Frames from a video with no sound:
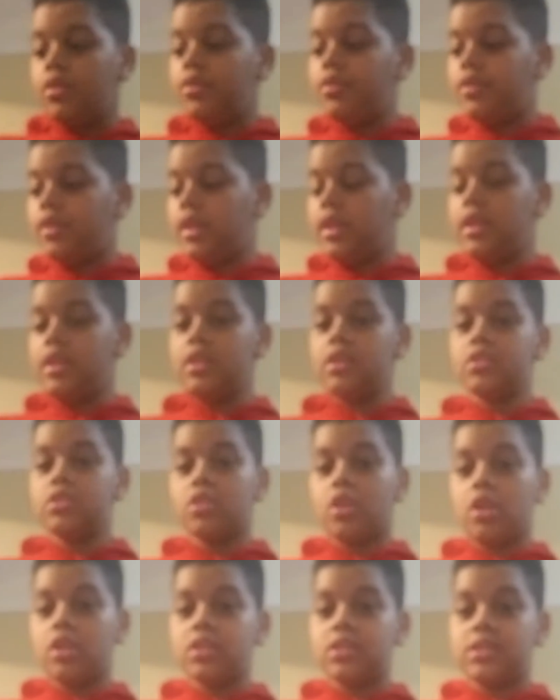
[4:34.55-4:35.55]
These
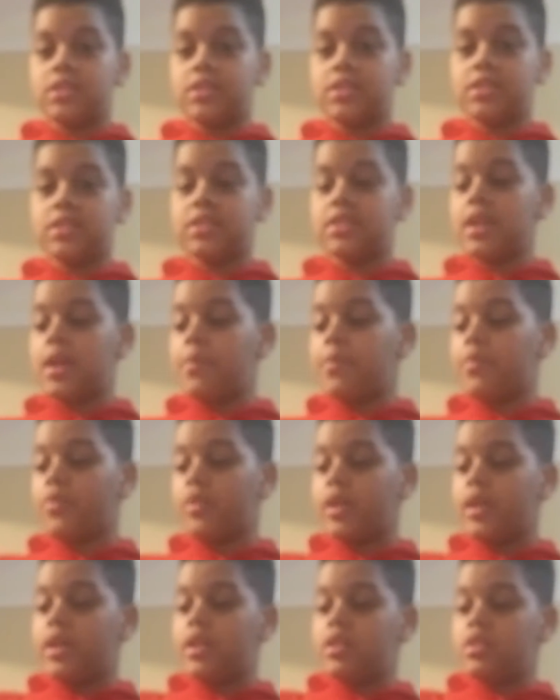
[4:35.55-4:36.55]
are
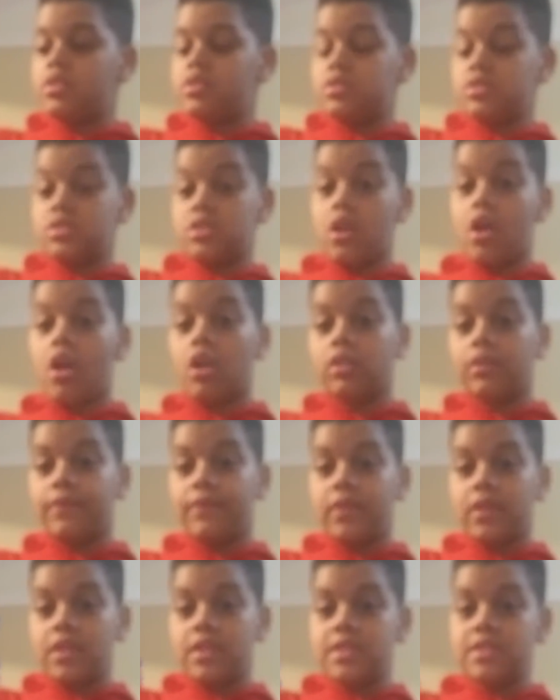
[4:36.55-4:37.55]
separate. All of
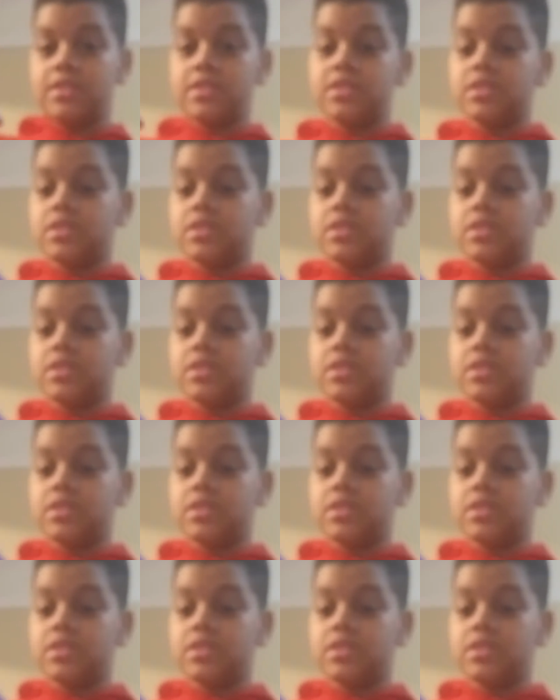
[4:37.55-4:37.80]
these.